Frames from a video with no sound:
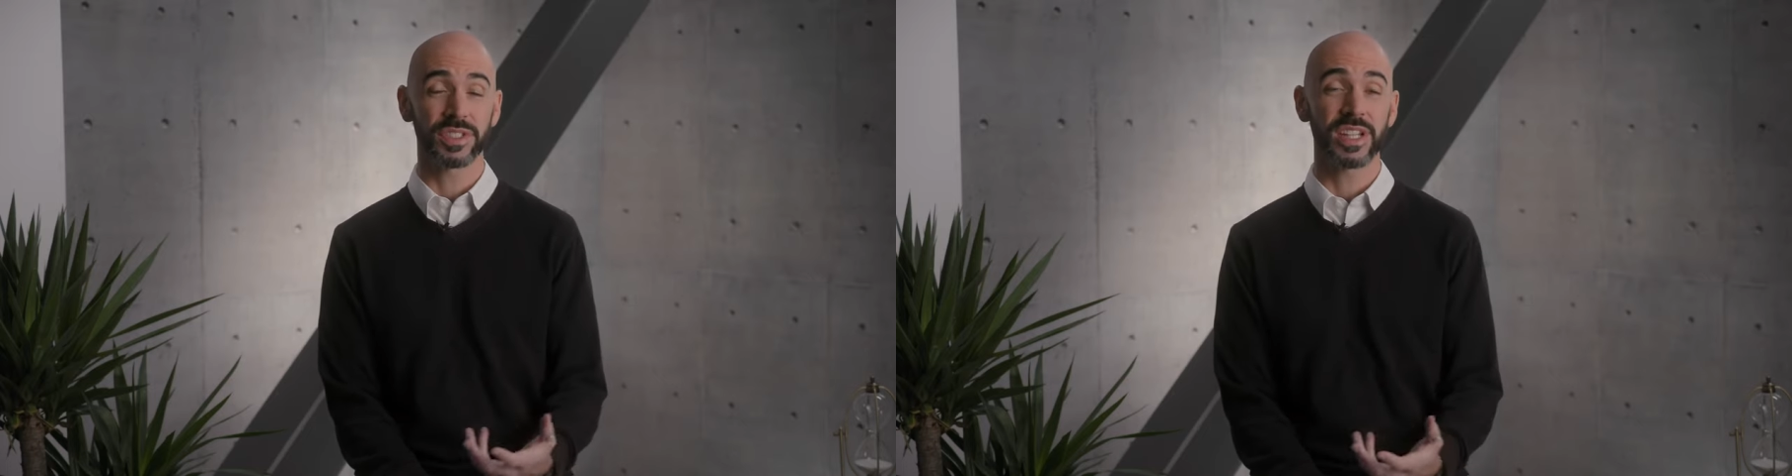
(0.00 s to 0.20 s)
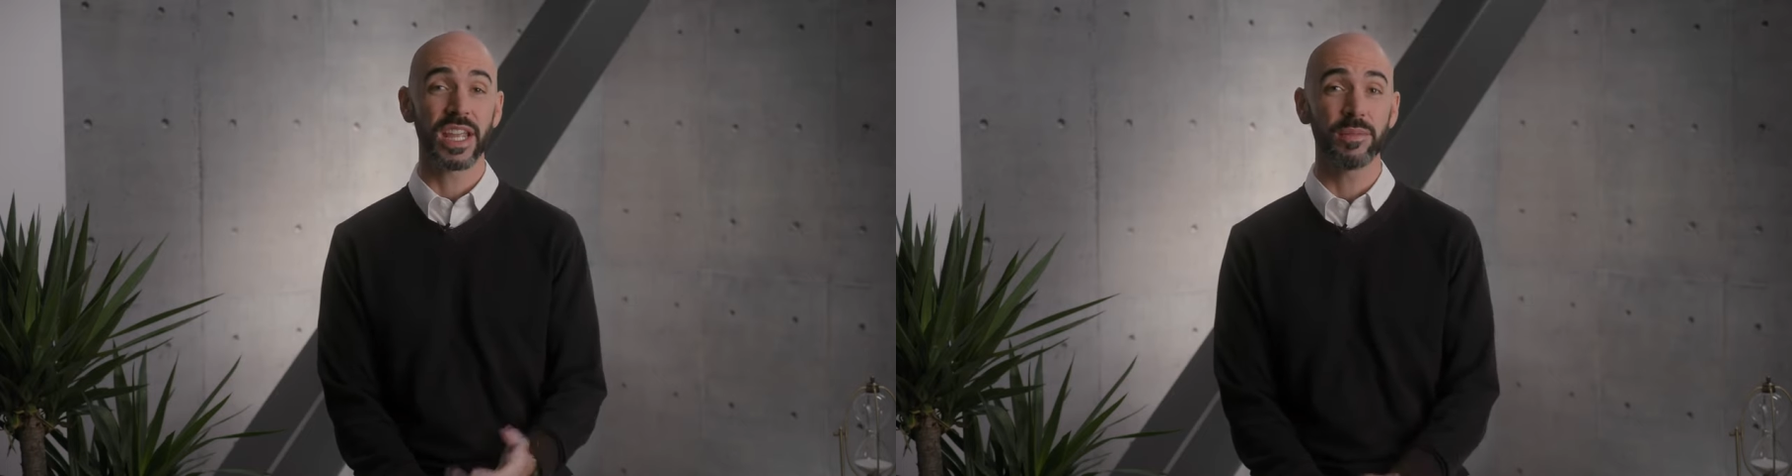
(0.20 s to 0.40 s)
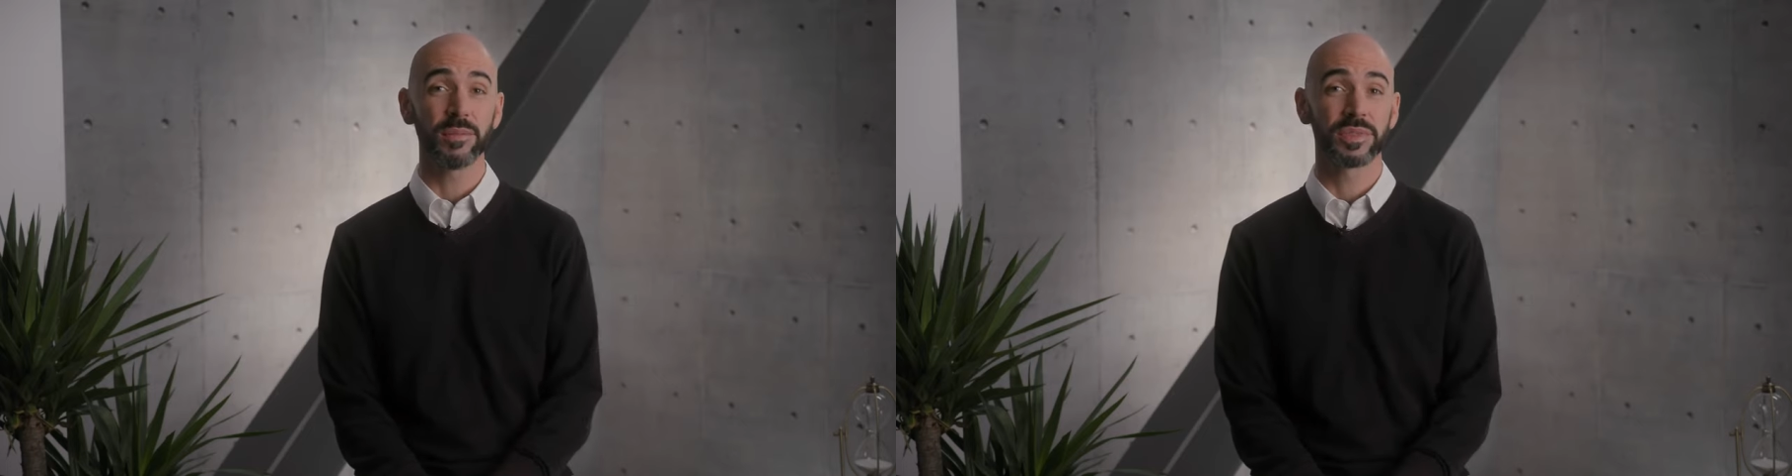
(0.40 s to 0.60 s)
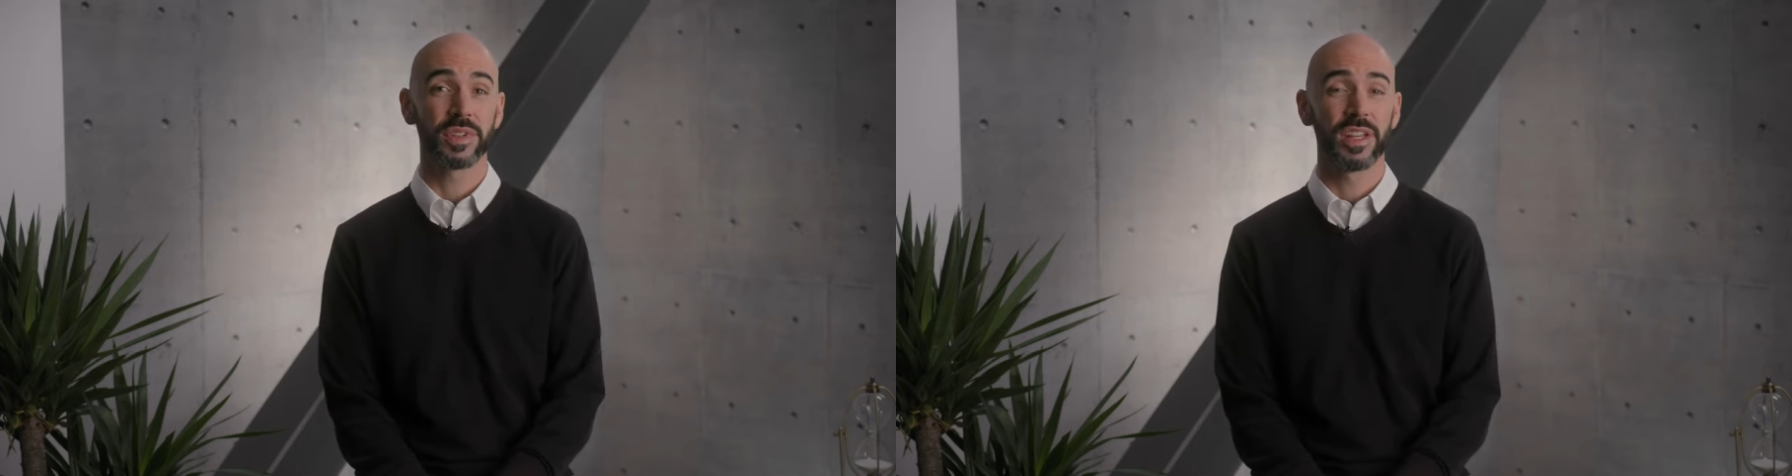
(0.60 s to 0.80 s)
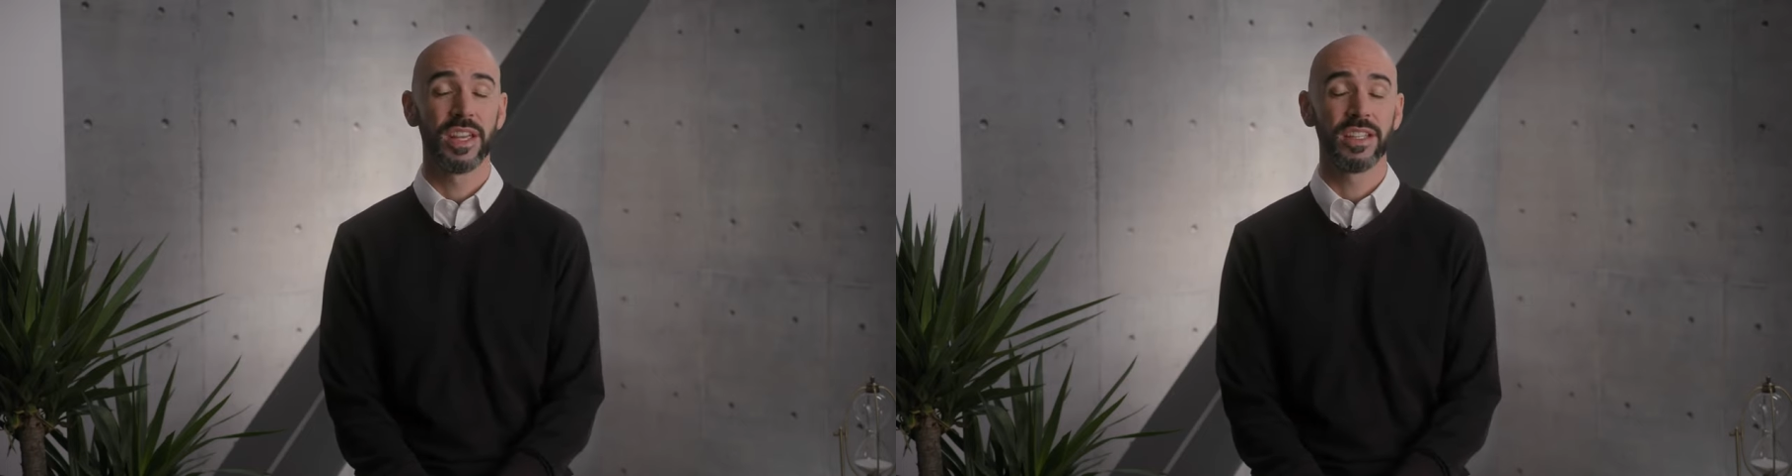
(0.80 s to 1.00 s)
same
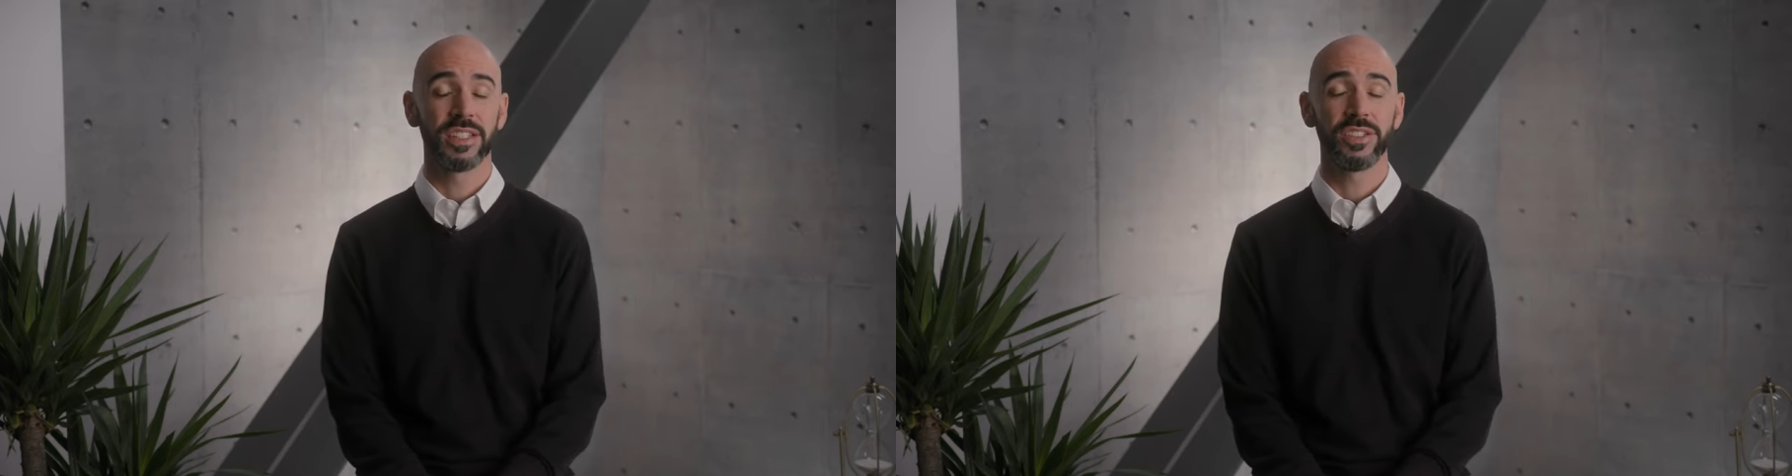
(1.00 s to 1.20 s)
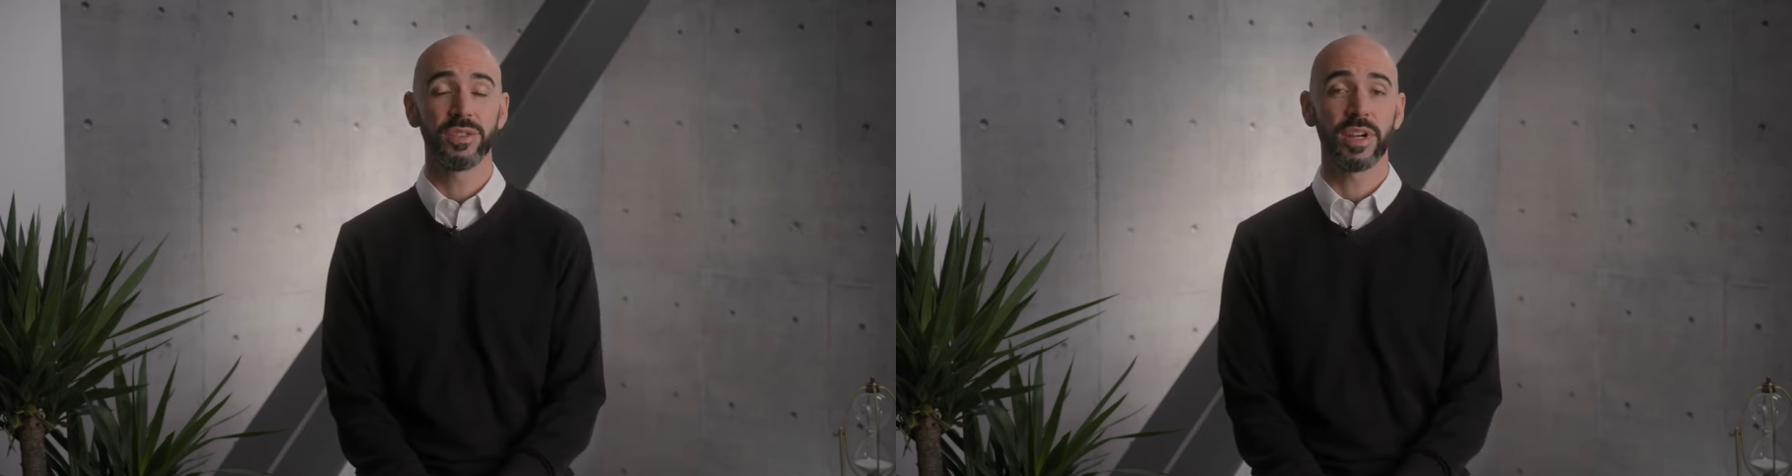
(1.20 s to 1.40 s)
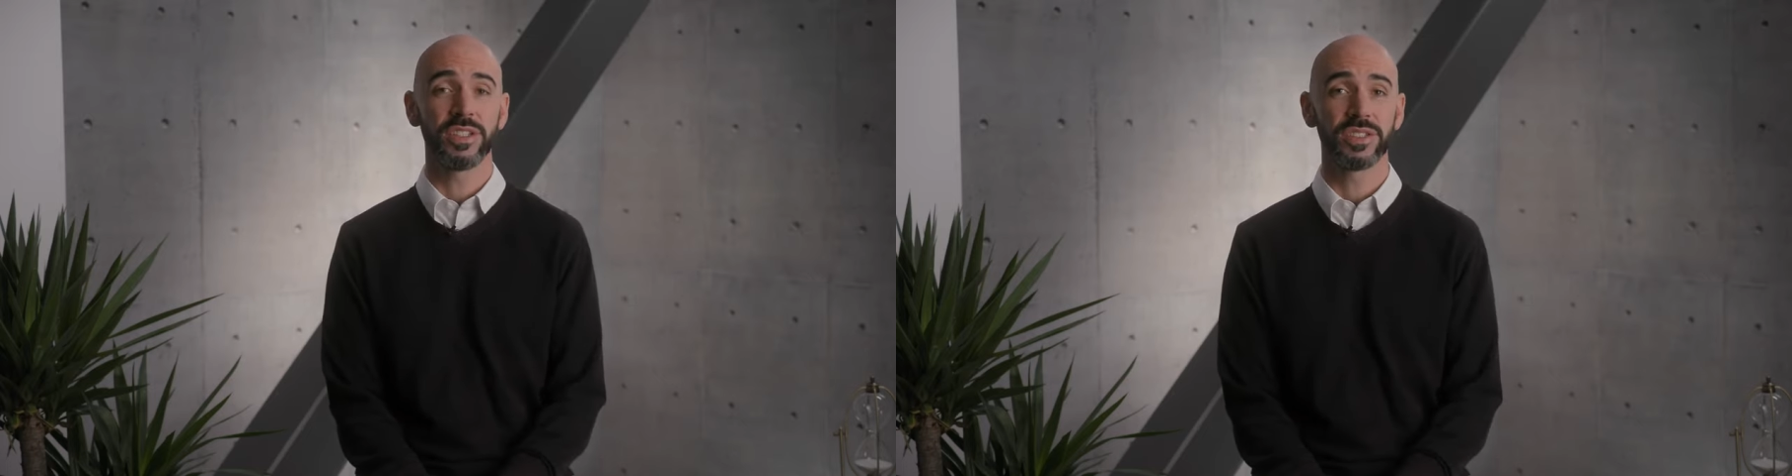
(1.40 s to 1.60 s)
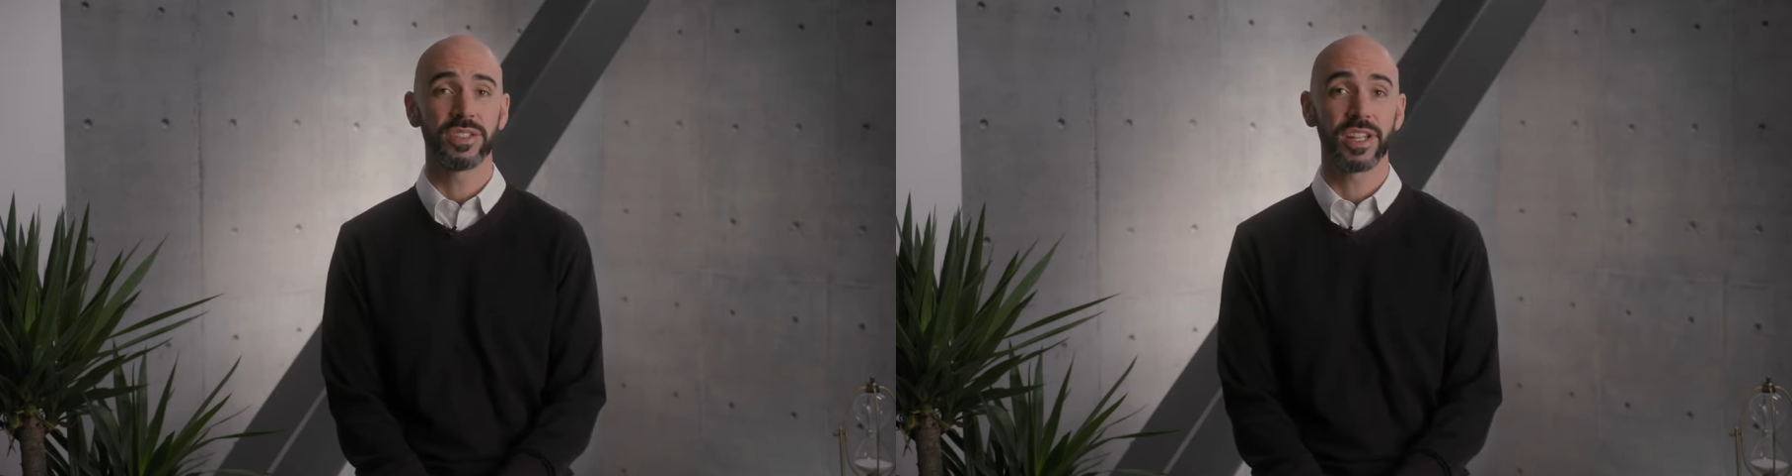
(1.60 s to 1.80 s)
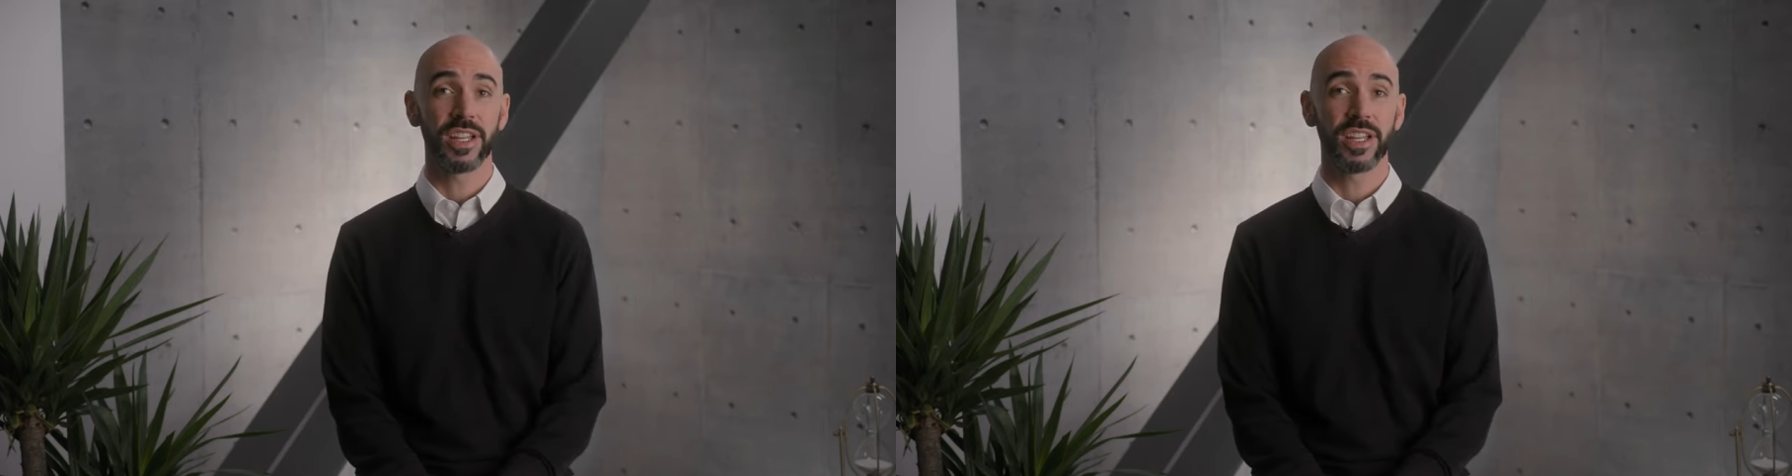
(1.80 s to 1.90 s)
situations